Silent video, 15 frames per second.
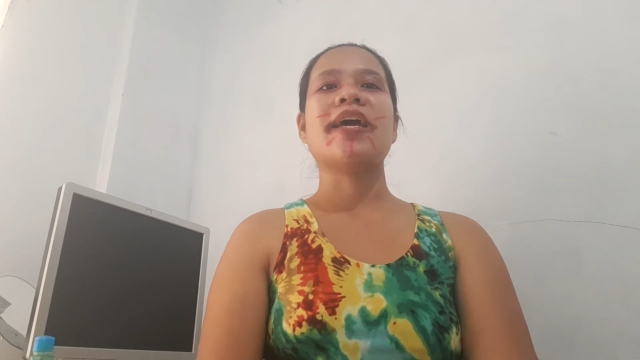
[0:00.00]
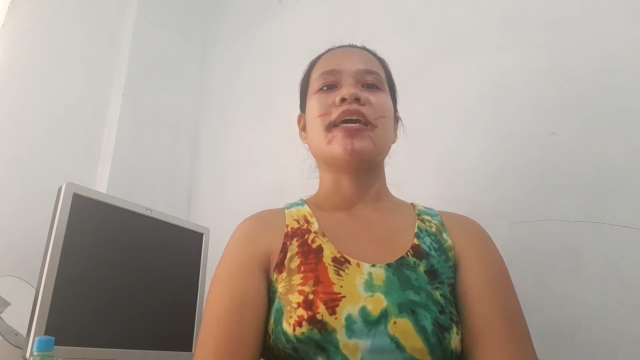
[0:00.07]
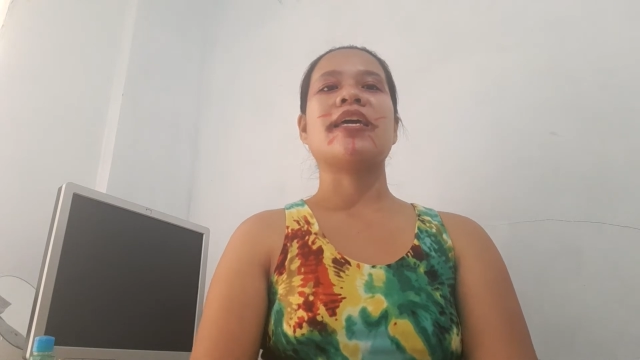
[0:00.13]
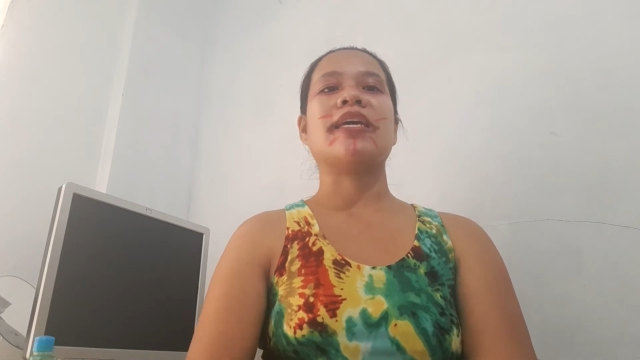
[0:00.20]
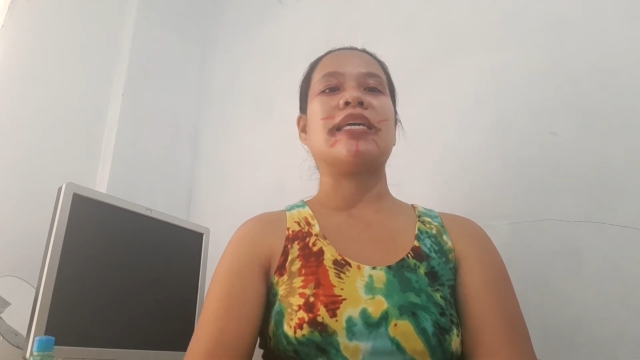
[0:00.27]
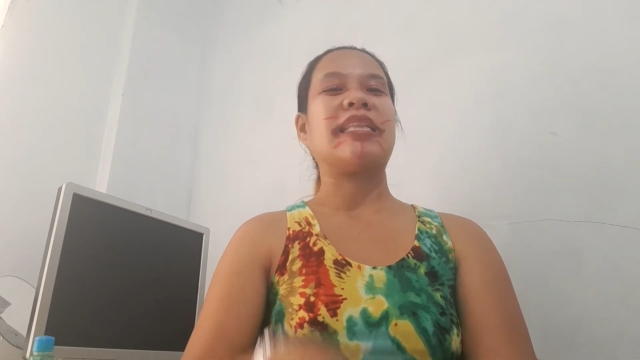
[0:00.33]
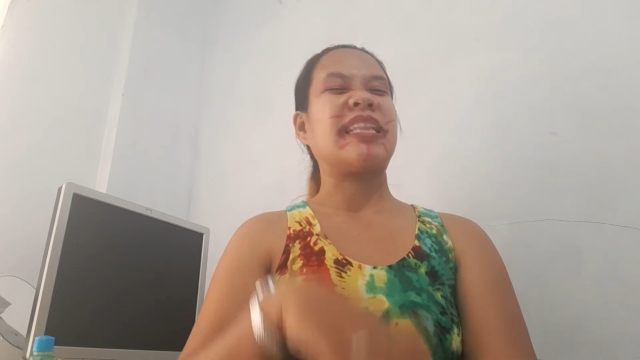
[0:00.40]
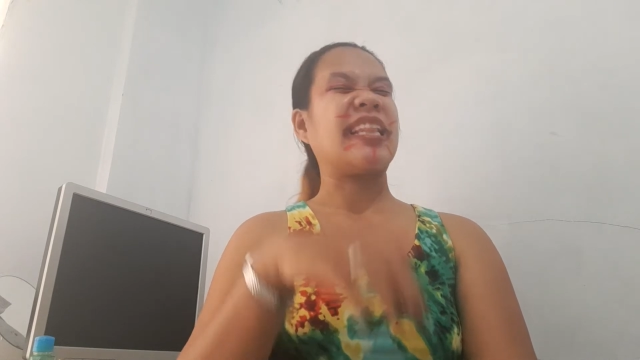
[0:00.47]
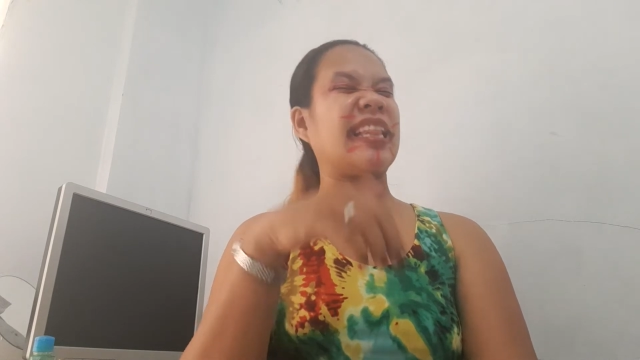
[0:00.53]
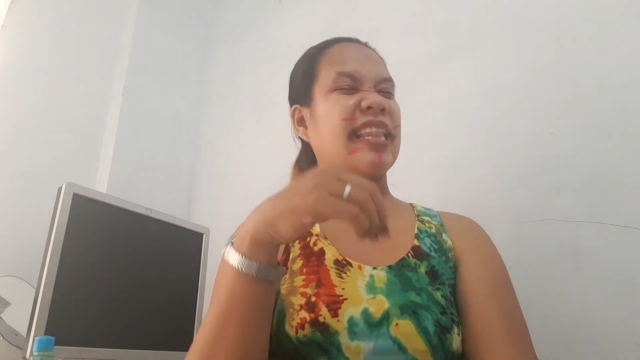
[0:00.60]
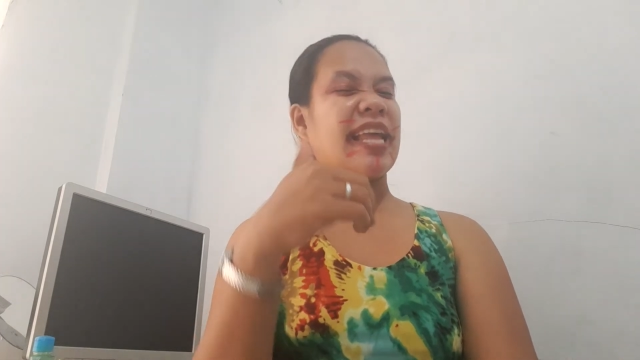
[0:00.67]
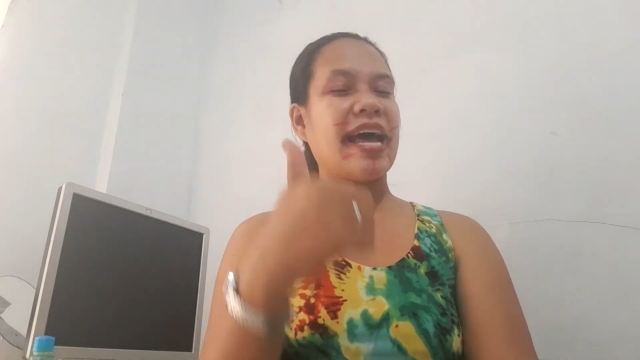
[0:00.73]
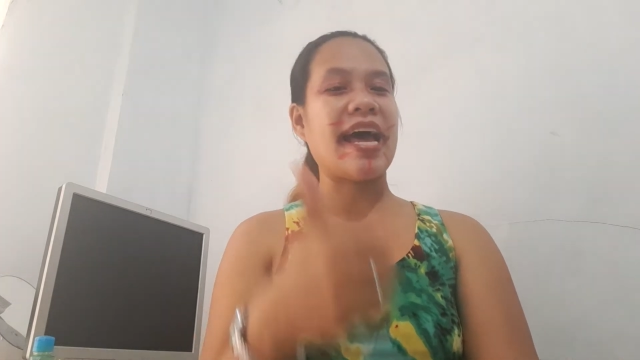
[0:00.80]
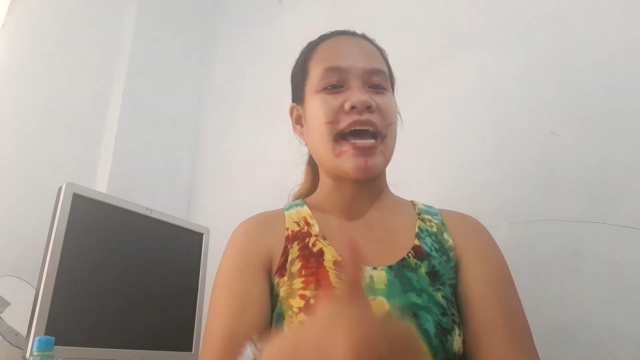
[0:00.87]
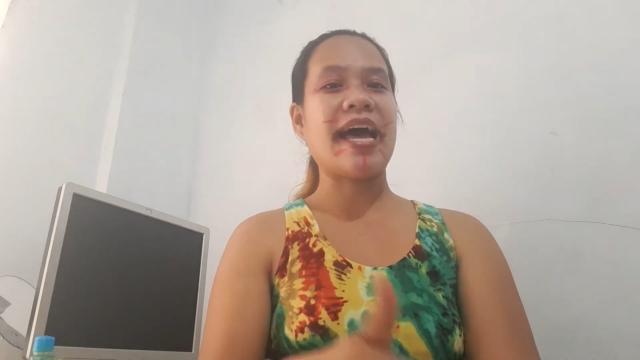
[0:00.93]
Hit
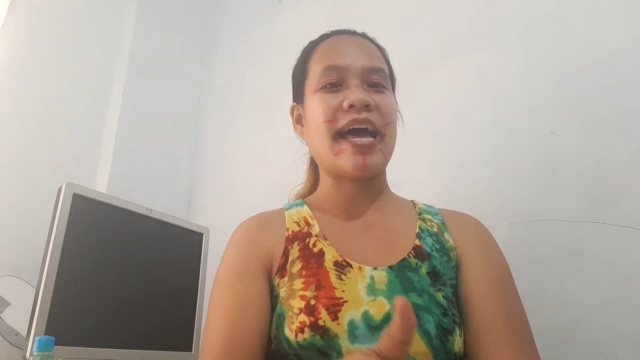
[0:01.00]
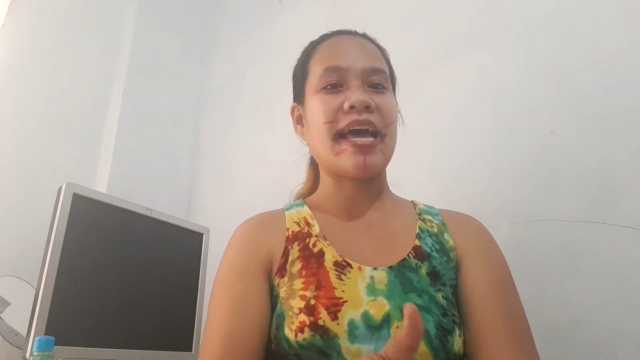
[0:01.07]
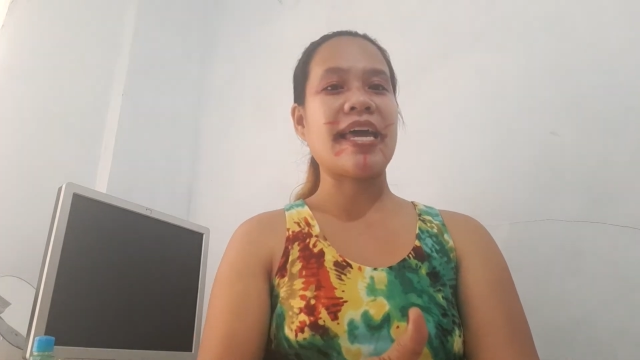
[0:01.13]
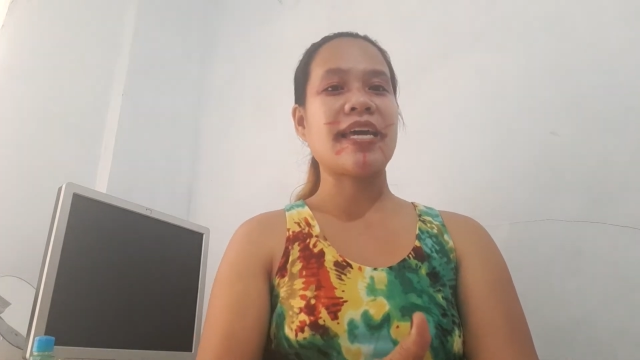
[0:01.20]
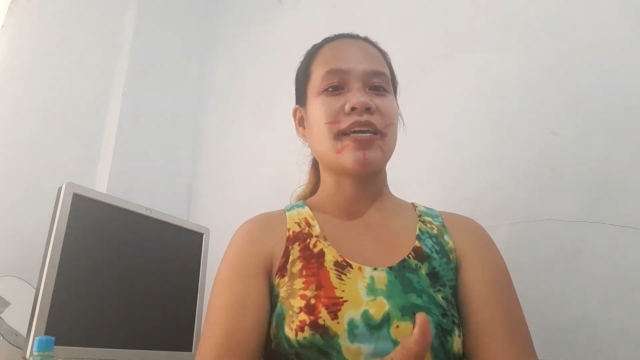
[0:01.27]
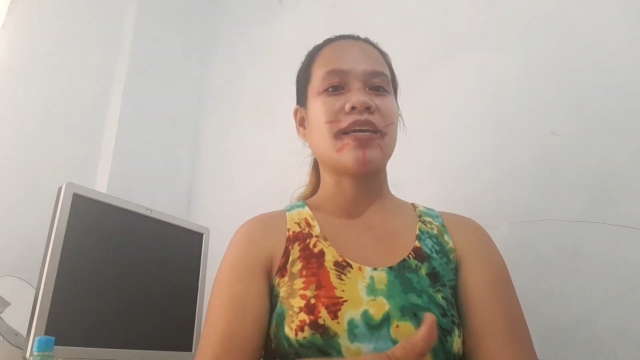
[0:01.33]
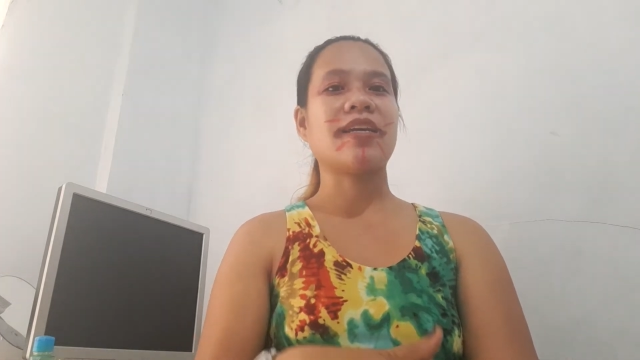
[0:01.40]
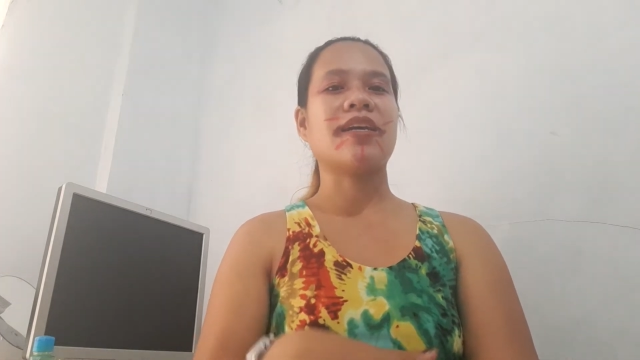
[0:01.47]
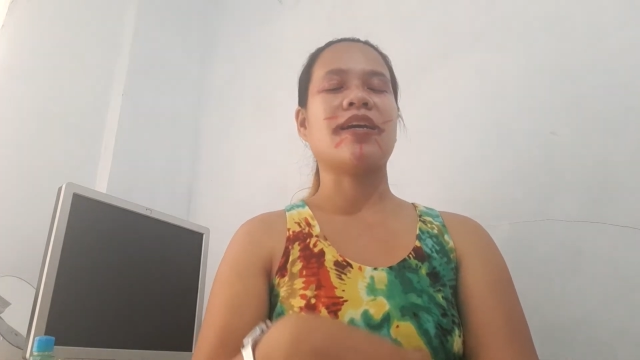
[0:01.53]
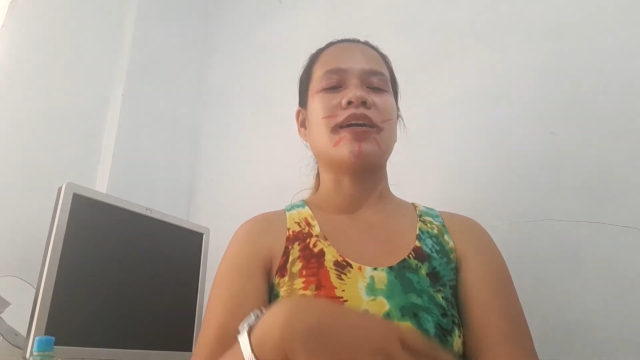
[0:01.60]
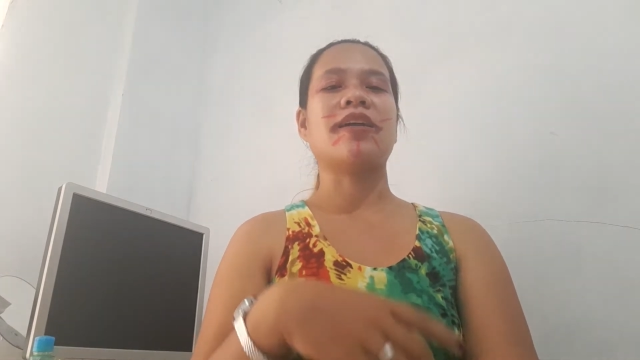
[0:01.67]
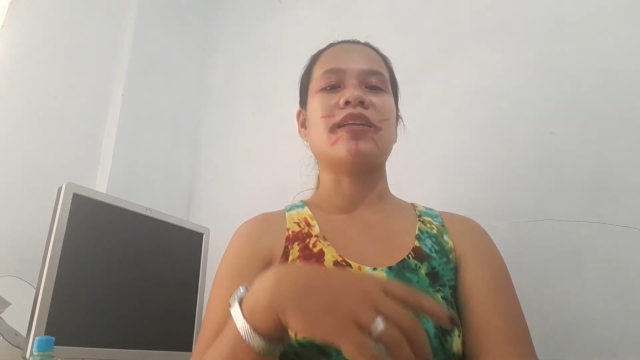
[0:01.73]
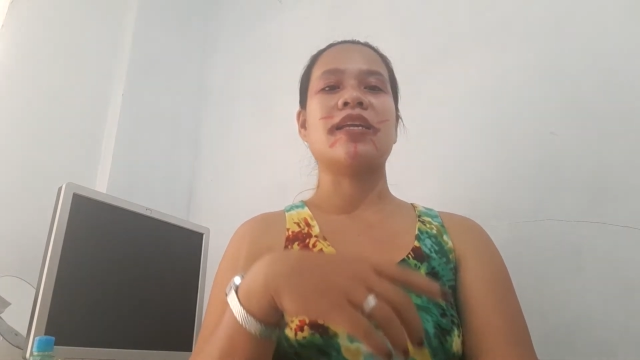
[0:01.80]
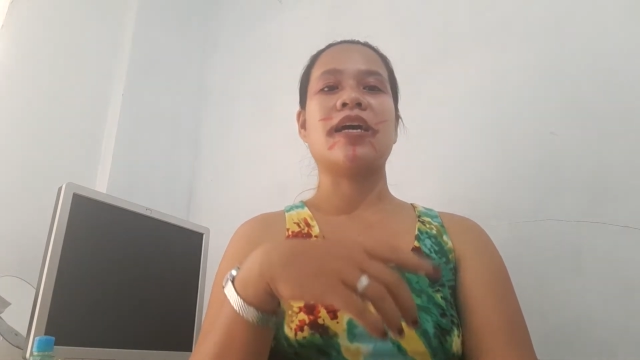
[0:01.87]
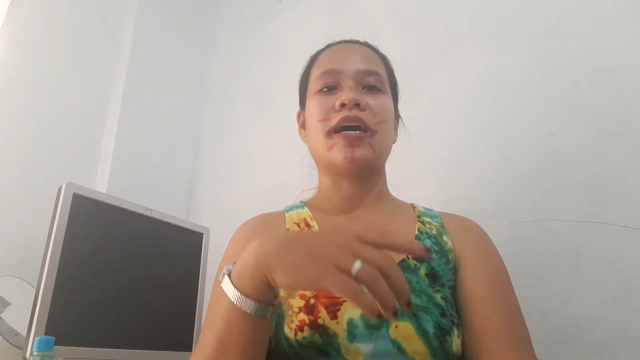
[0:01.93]
like
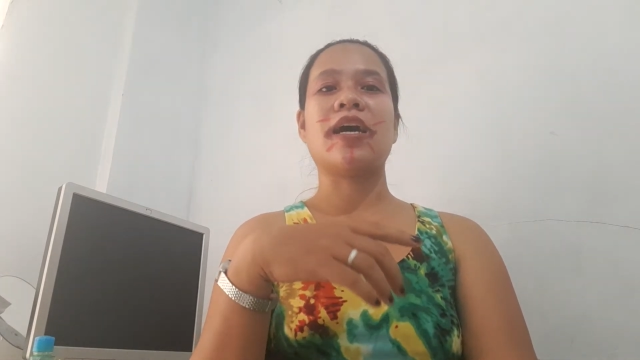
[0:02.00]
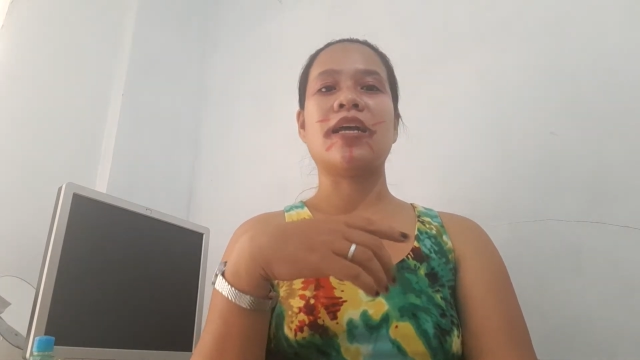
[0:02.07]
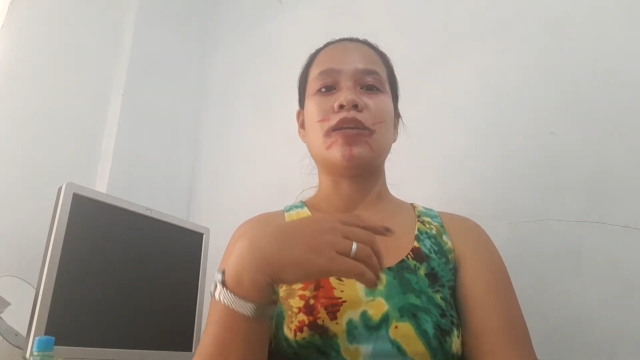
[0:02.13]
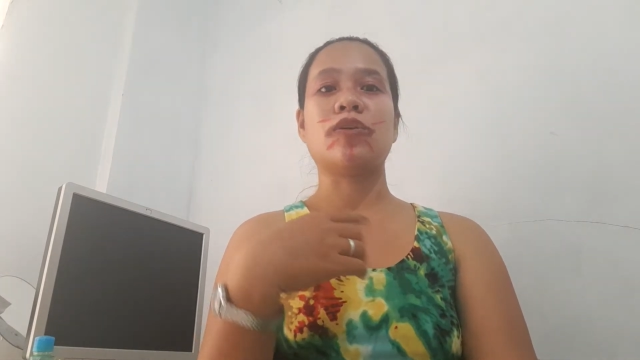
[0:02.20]
the